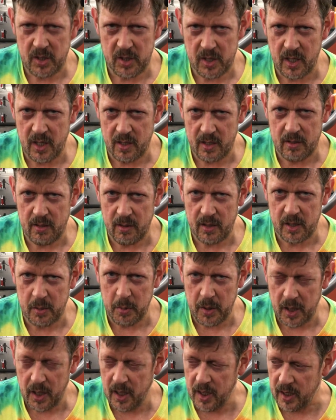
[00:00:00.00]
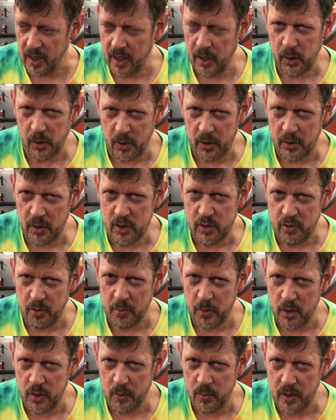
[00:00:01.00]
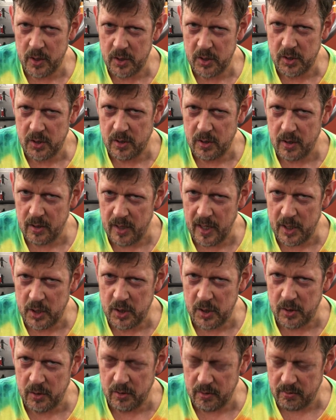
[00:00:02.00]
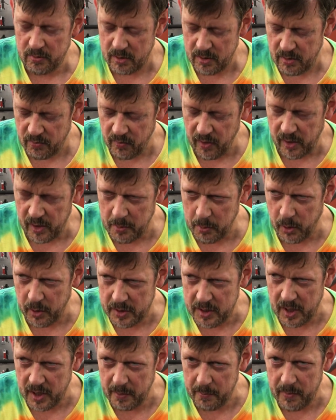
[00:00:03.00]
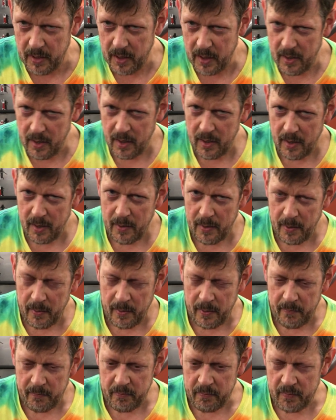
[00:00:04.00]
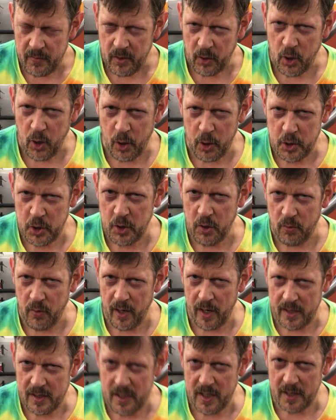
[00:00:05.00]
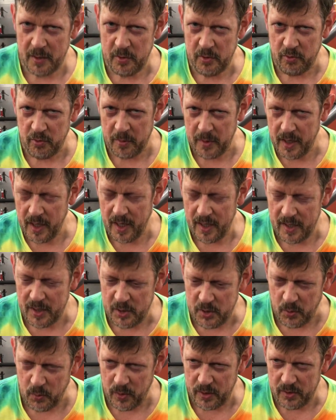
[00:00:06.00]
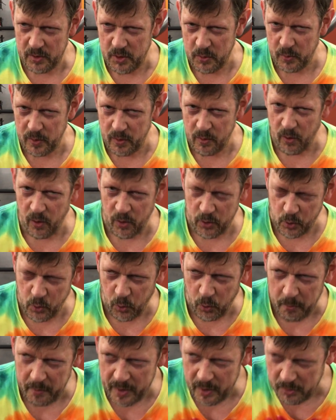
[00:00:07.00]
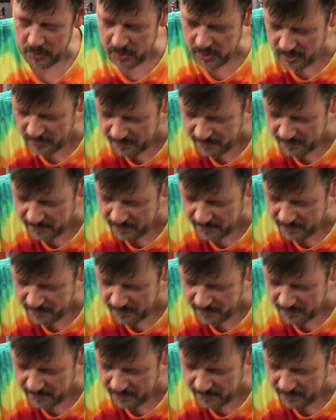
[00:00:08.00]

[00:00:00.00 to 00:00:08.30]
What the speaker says: as I said at the beginning, I learned this from the U.S. national volleyball team. The Karch Karai teams from the 80s, the ones in all the gold medals.